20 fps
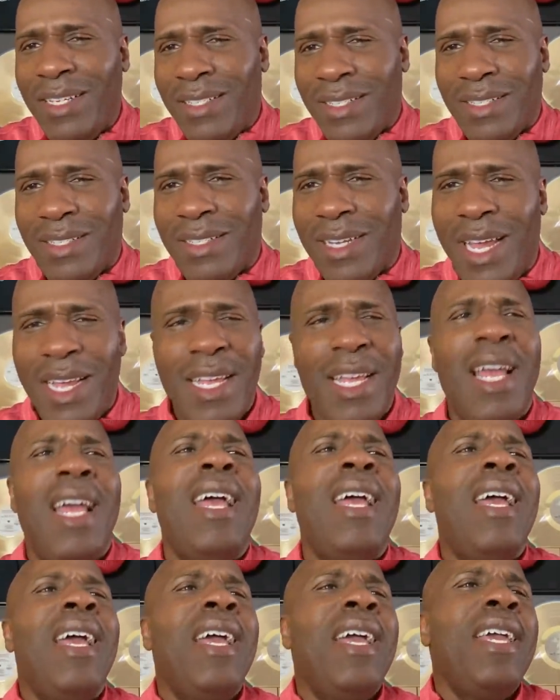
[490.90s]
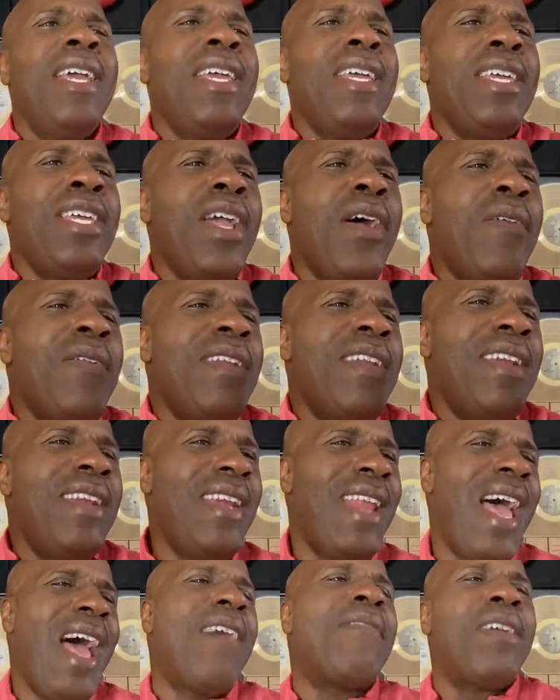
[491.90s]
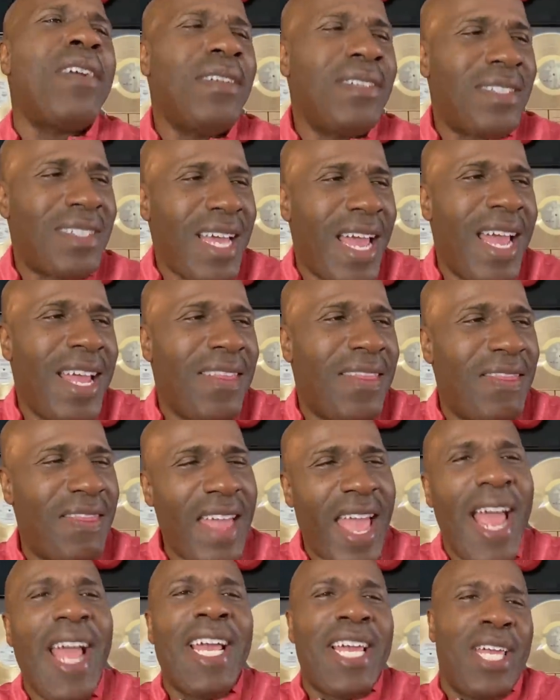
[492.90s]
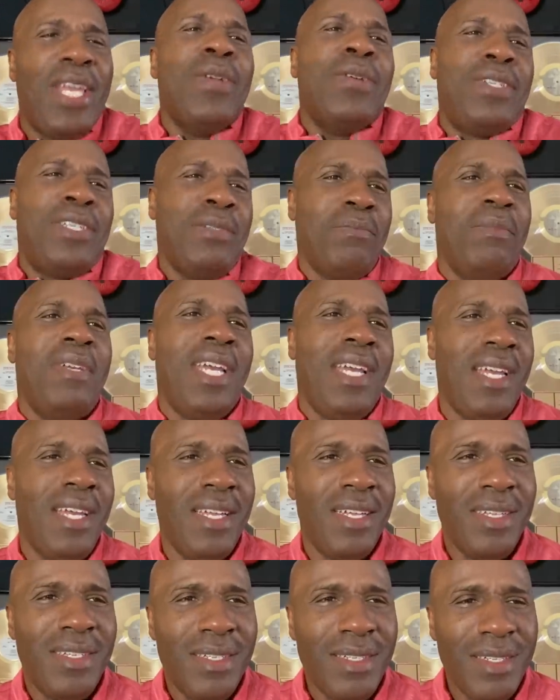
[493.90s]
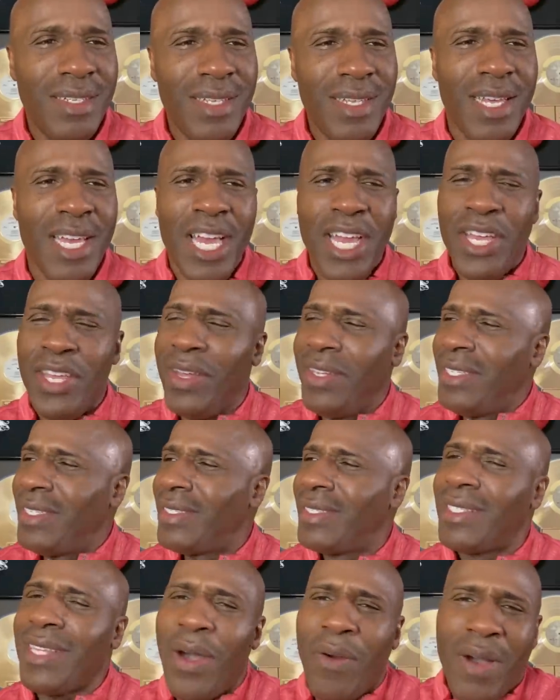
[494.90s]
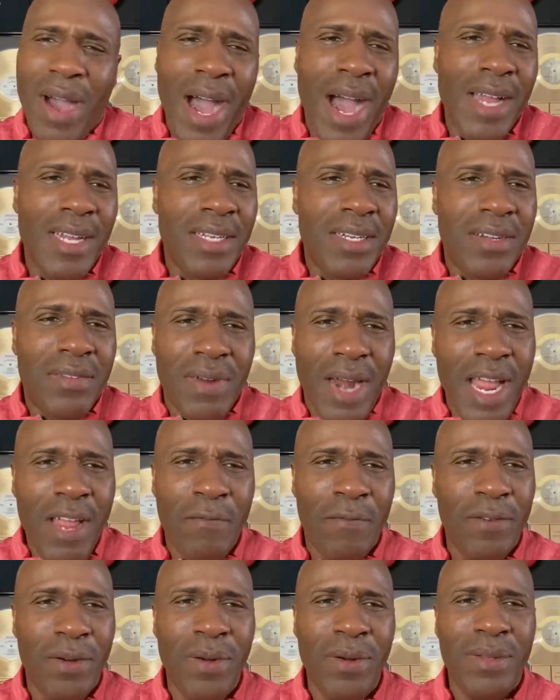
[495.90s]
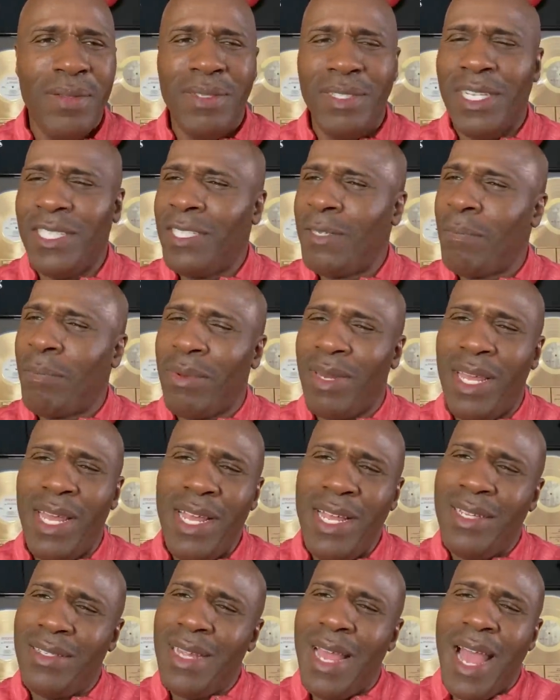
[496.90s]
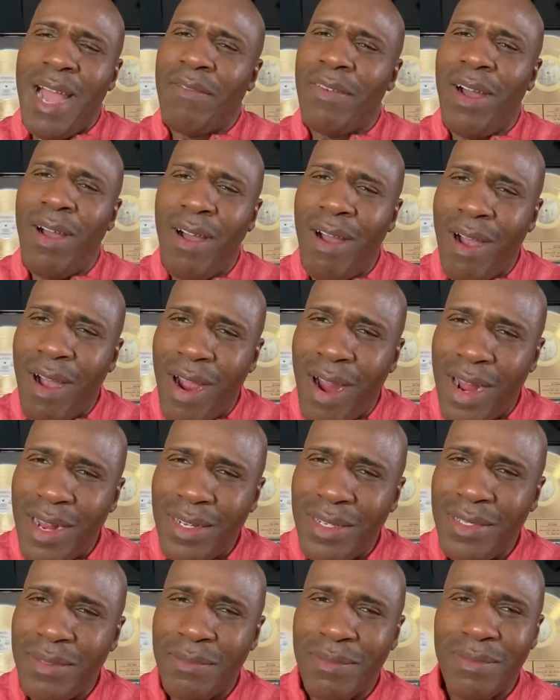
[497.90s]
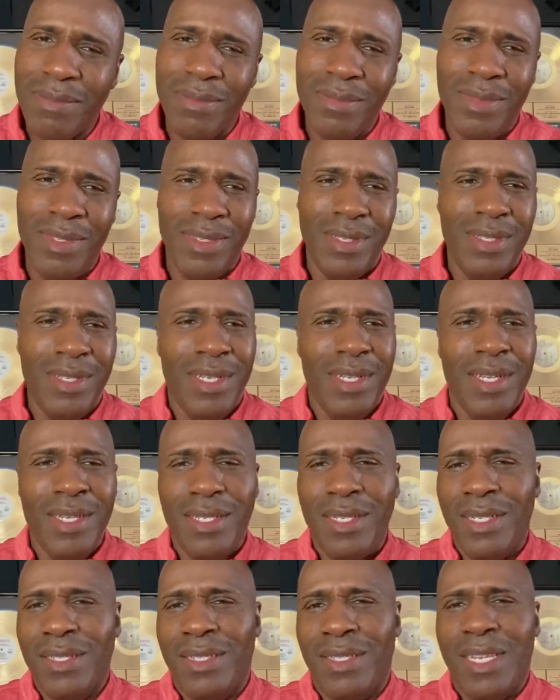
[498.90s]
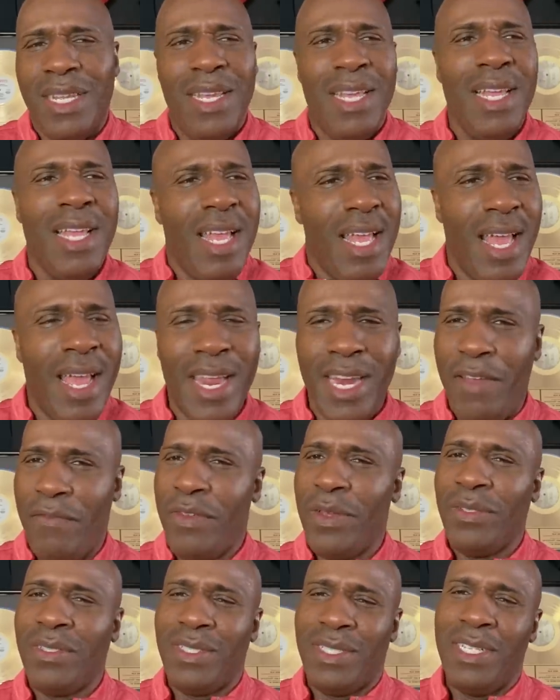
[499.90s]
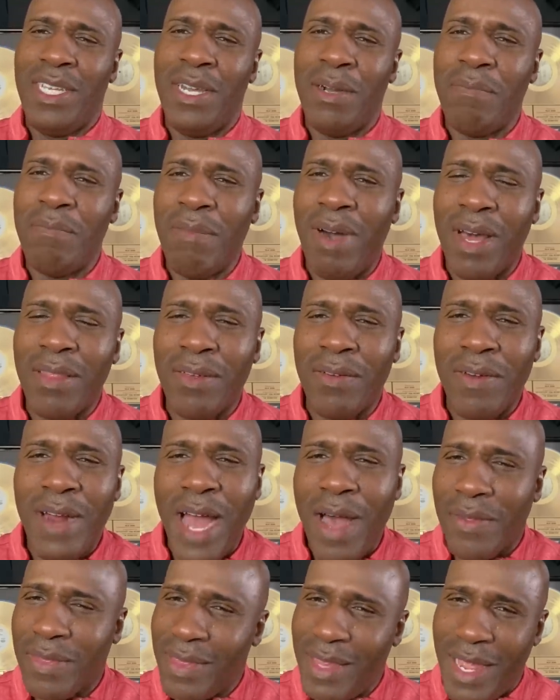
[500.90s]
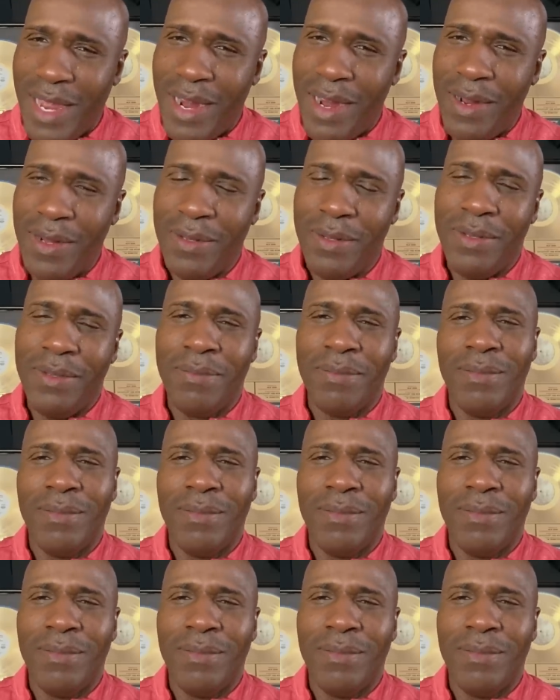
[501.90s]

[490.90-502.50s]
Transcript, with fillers: dishes like, you never say thank you to me. You're so ungrateful. Just please have a heart. Just, and if you see a mother out there,